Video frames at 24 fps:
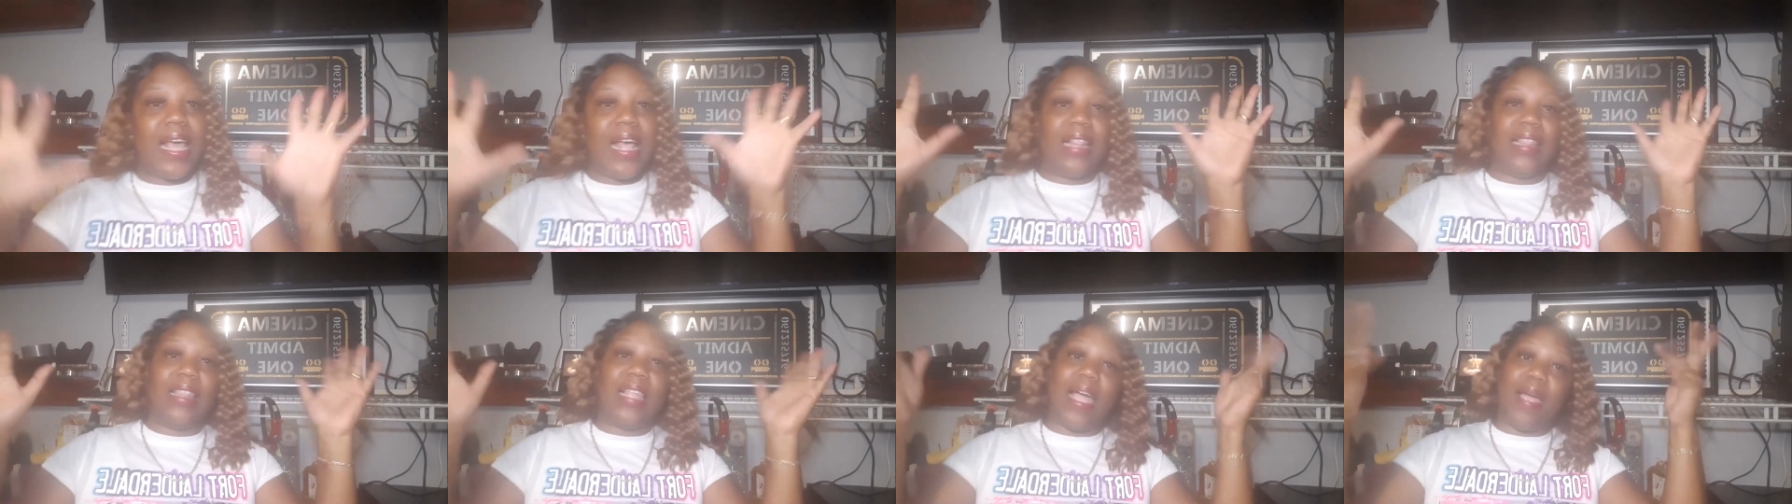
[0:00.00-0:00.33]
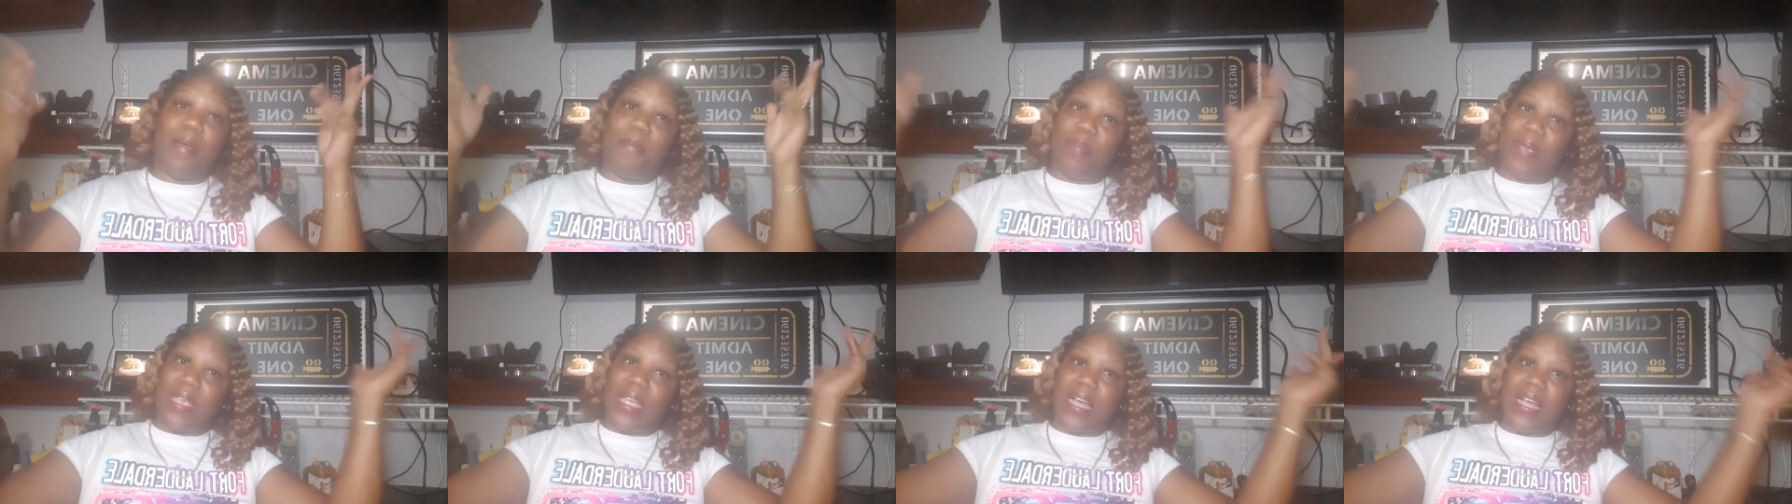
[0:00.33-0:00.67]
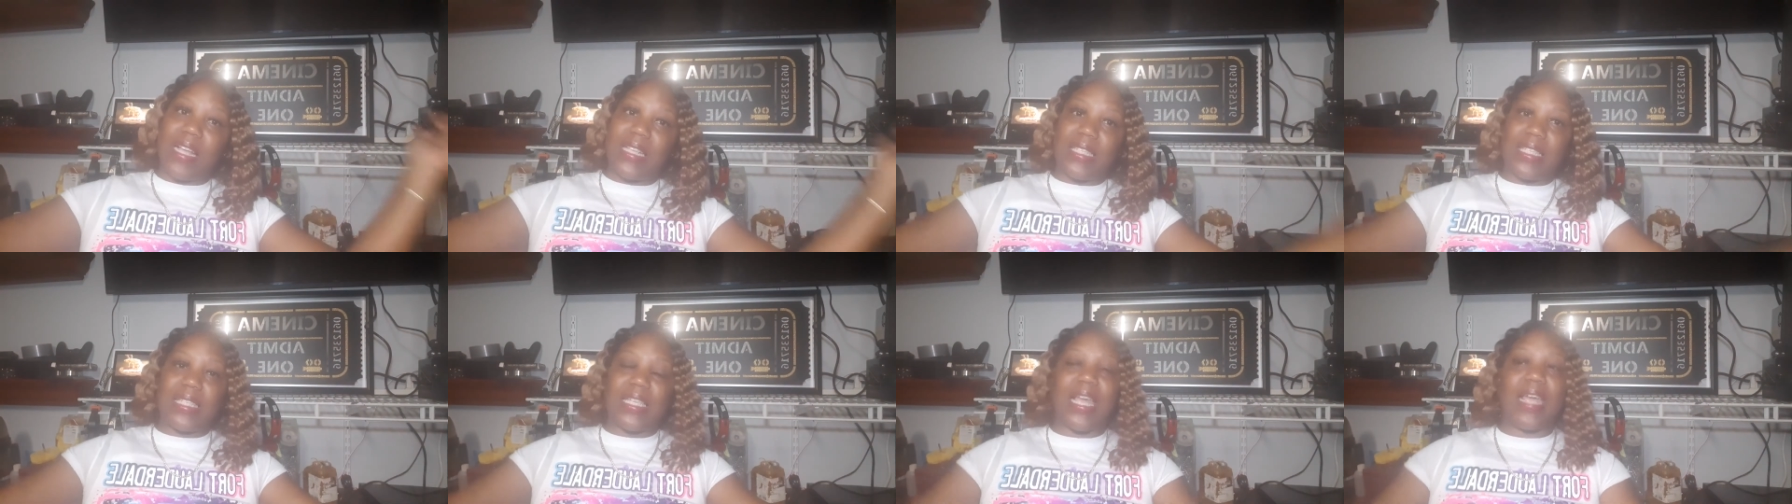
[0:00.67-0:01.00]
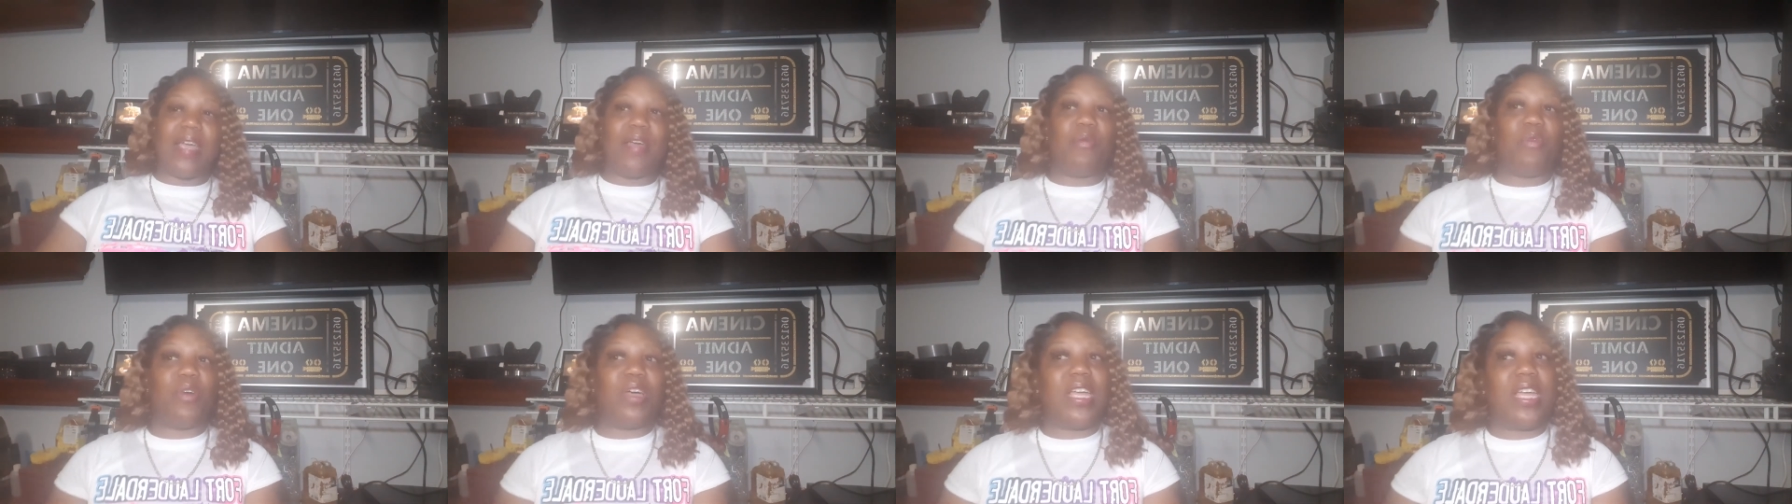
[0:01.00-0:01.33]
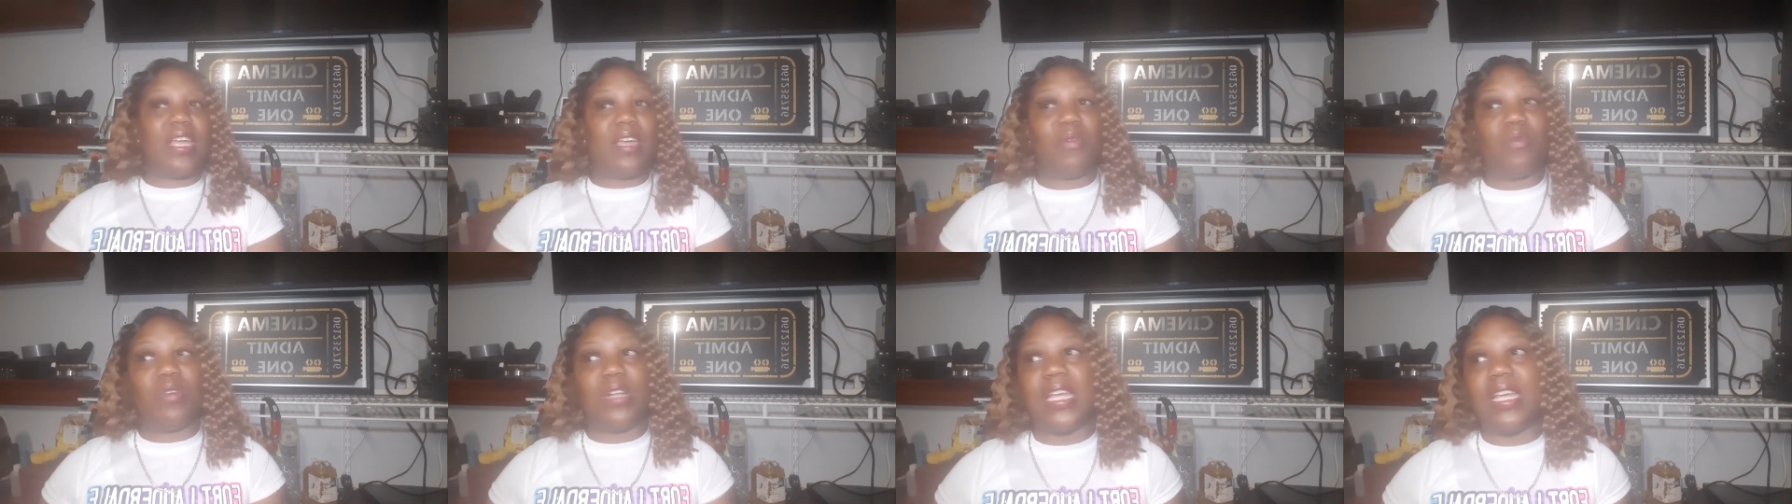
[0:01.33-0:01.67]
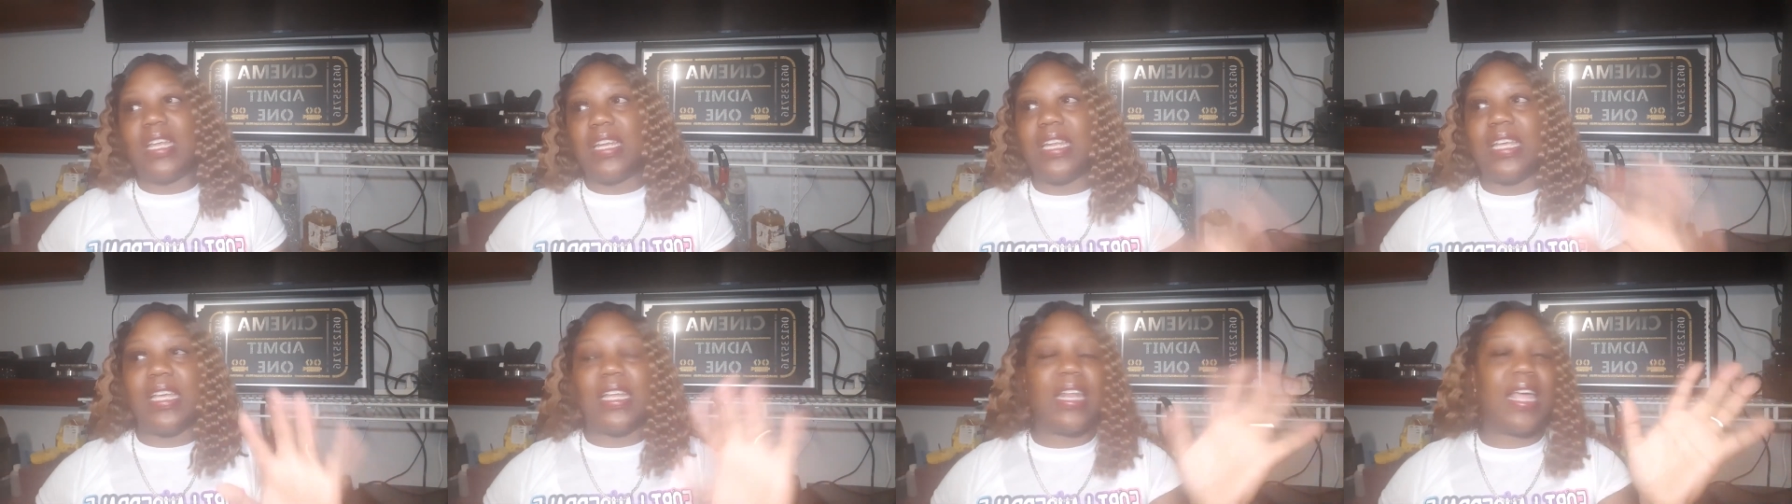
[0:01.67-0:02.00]
Like Beyonce, what he when he
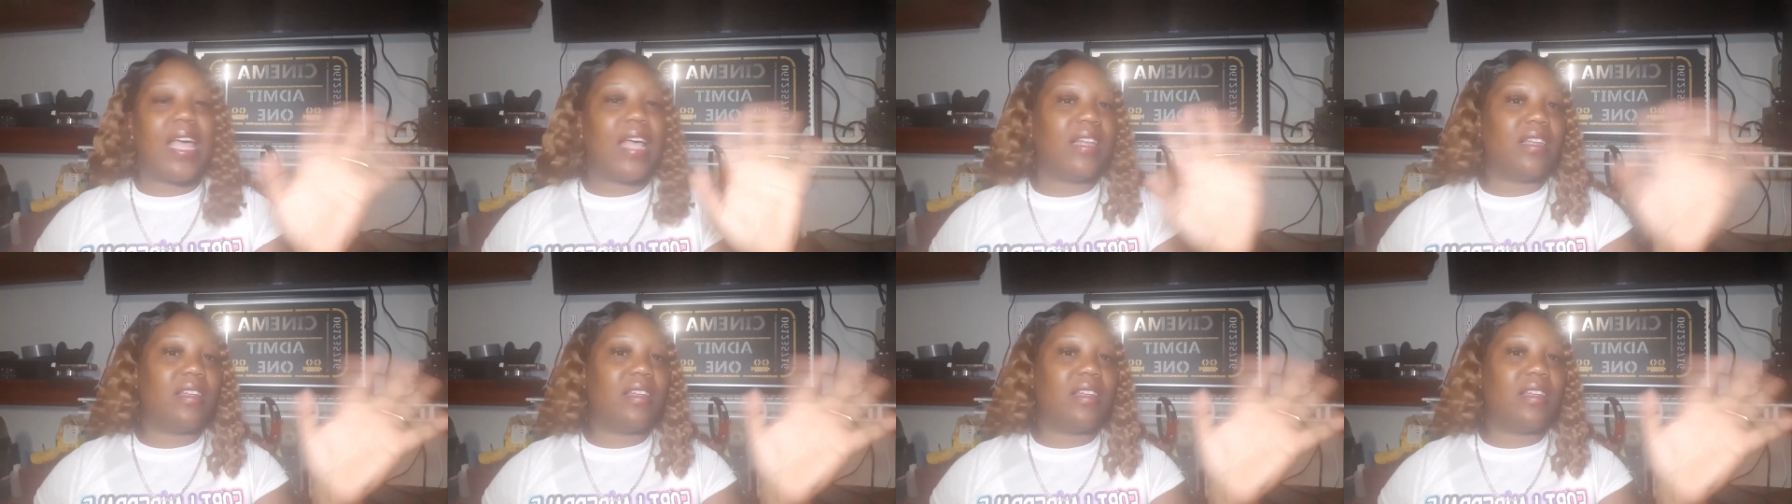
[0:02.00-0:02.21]
did that